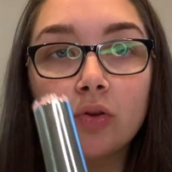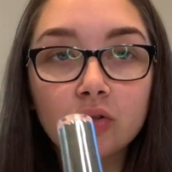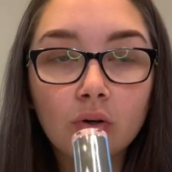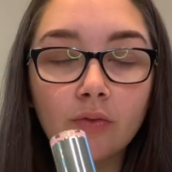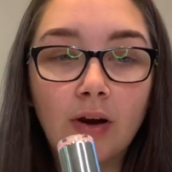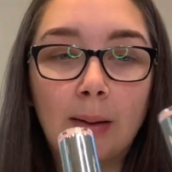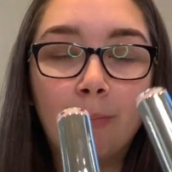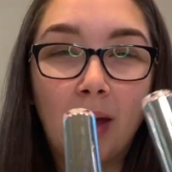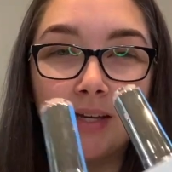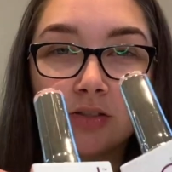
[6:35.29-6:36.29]
sort of like
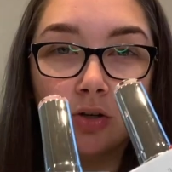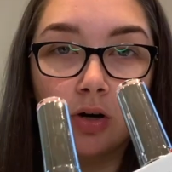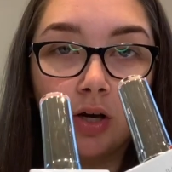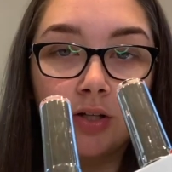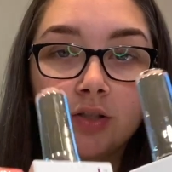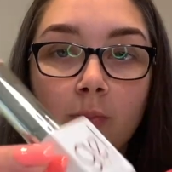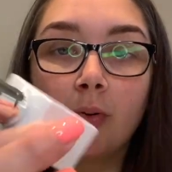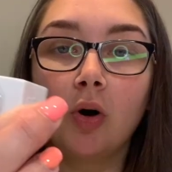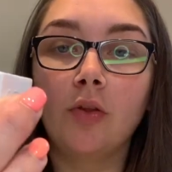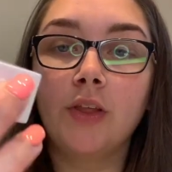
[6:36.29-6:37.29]
base colours,
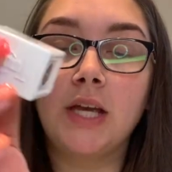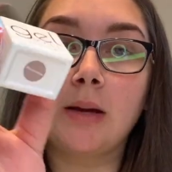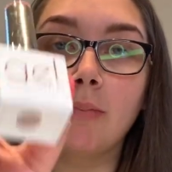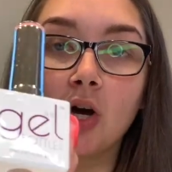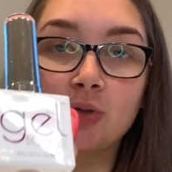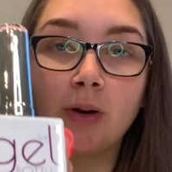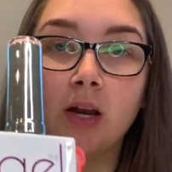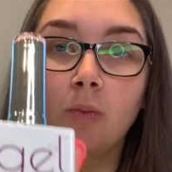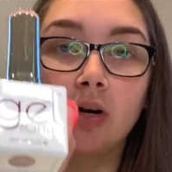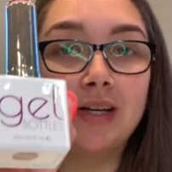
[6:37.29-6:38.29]
but the
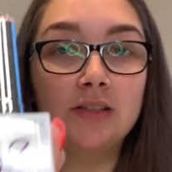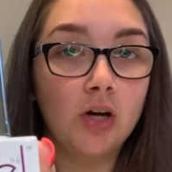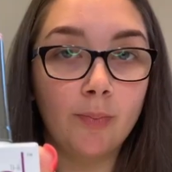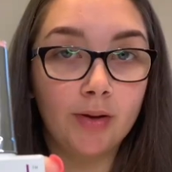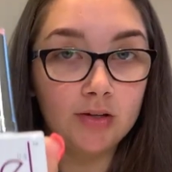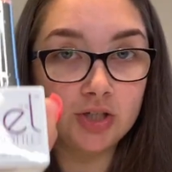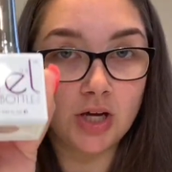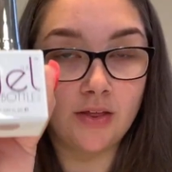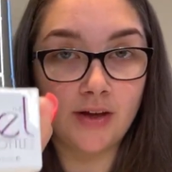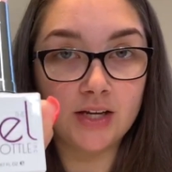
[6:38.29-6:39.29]
Marshmallow one is not a builder
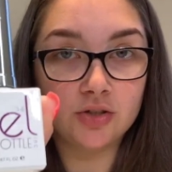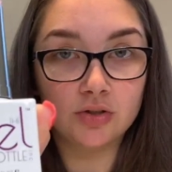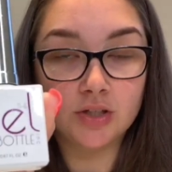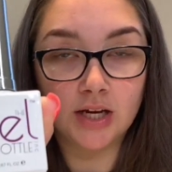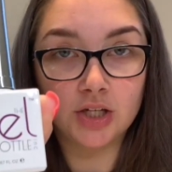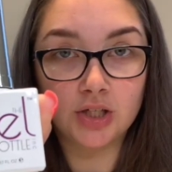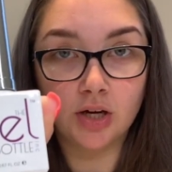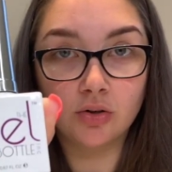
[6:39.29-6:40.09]
gel, that is just like a gel